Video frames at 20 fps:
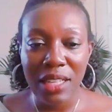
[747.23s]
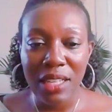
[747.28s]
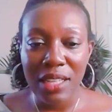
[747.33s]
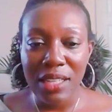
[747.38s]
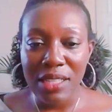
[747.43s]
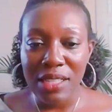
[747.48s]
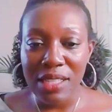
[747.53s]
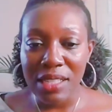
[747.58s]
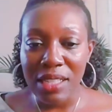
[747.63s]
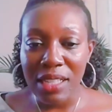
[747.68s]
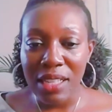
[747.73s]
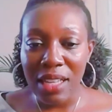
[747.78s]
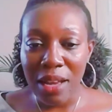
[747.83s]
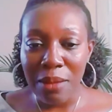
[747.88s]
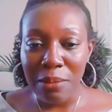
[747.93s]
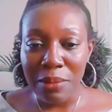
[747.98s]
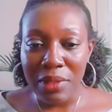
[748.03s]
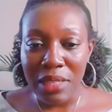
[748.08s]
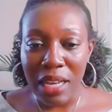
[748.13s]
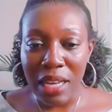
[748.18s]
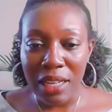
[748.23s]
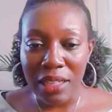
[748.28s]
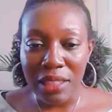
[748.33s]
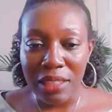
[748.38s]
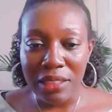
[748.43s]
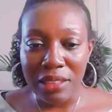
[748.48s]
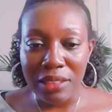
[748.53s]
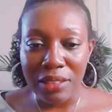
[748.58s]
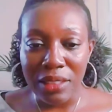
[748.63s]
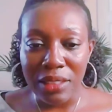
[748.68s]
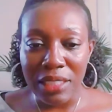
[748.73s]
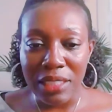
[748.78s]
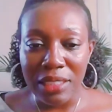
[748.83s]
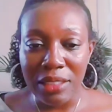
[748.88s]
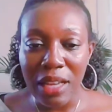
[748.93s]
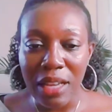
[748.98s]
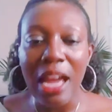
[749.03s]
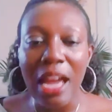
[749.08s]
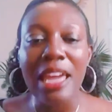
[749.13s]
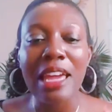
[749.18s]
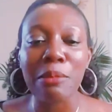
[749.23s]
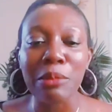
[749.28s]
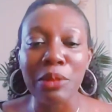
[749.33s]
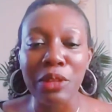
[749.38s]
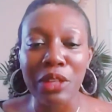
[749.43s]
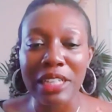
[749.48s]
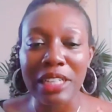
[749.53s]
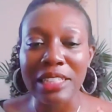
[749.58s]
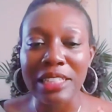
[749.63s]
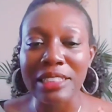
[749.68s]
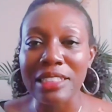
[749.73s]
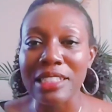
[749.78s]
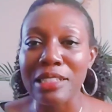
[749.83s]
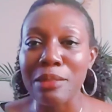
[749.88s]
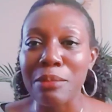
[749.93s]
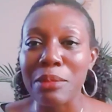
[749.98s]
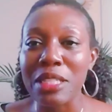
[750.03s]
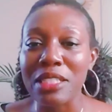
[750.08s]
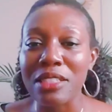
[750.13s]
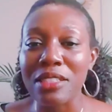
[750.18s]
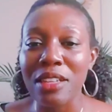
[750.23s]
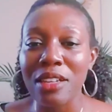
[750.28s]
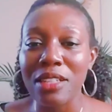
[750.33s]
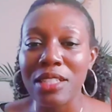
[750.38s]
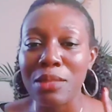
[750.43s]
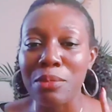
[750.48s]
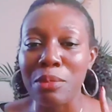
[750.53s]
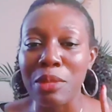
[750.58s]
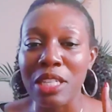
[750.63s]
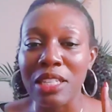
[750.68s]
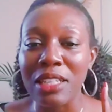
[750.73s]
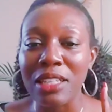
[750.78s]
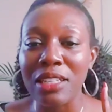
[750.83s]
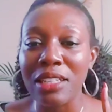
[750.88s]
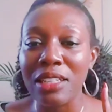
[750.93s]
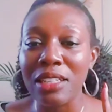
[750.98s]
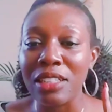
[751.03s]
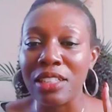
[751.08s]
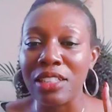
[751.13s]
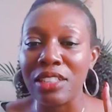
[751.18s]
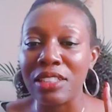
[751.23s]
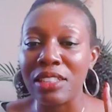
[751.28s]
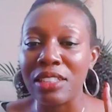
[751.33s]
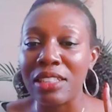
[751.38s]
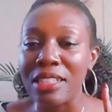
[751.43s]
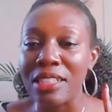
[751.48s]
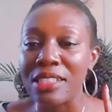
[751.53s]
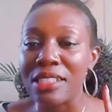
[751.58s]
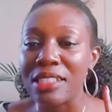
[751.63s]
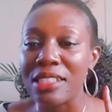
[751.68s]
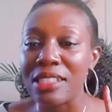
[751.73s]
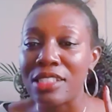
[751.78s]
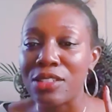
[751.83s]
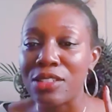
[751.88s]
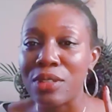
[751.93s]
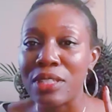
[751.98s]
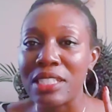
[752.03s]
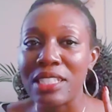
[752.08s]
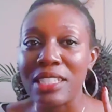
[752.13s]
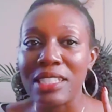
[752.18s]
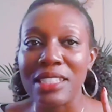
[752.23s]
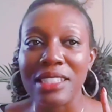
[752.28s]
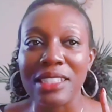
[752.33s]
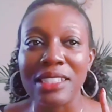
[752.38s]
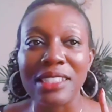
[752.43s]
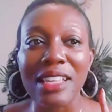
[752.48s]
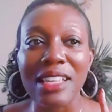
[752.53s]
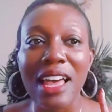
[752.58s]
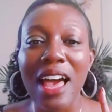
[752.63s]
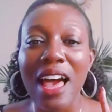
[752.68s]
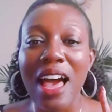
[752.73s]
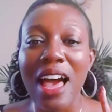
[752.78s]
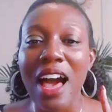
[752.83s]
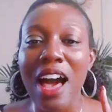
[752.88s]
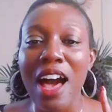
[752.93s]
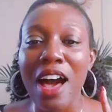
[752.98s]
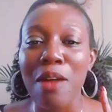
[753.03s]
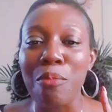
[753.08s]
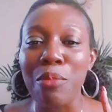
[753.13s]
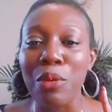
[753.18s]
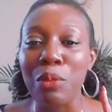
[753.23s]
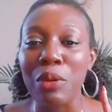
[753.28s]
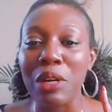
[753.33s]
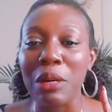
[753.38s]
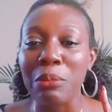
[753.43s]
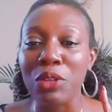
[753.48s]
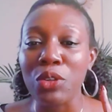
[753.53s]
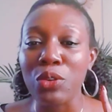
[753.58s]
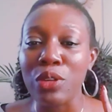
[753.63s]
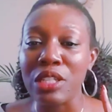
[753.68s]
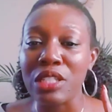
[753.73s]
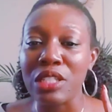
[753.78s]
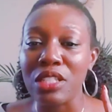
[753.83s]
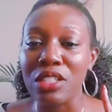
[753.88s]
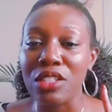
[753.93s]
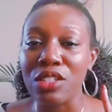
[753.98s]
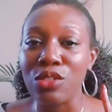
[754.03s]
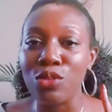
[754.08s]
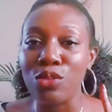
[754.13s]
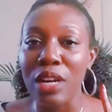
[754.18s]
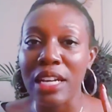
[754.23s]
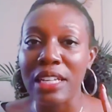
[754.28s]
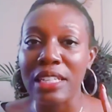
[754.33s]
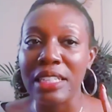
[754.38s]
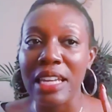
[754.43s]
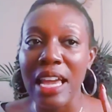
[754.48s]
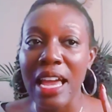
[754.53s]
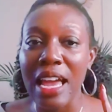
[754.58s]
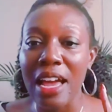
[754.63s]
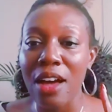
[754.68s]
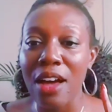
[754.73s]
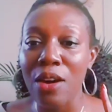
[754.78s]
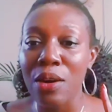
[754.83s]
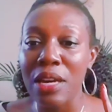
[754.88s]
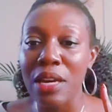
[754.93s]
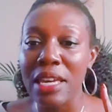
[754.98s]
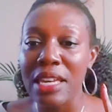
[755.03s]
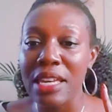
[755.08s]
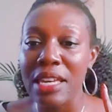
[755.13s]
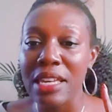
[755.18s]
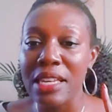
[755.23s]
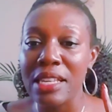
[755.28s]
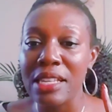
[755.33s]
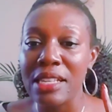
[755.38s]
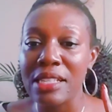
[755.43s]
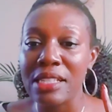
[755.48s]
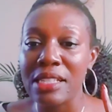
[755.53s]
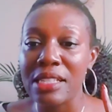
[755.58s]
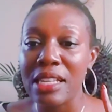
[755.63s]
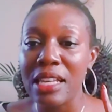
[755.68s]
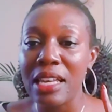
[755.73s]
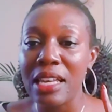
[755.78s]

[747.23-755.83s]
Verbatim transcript: see, I'm not great. I am great at this. Let me t- speak good things into existence. Um, but what I'm going to do right now is